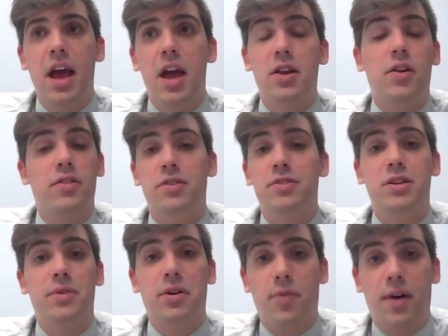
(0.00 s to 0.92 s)
they're
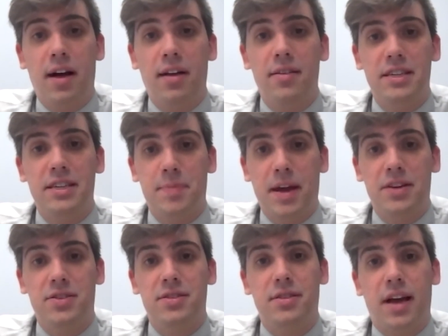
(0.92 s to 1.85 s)
doing well and these
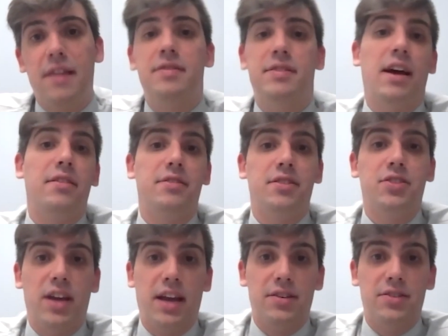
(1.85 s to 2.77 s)
patients' lifestyles are
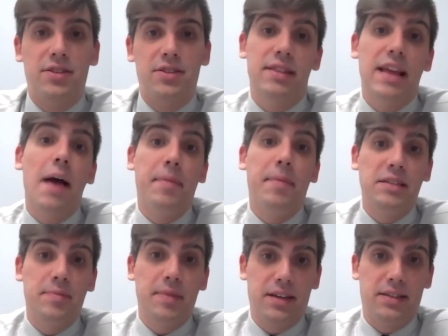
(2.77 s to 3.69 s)
changed. That
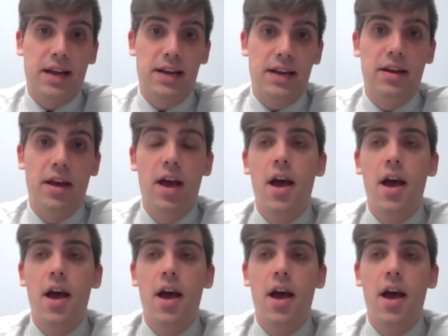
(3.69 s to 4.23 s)
makes me excited.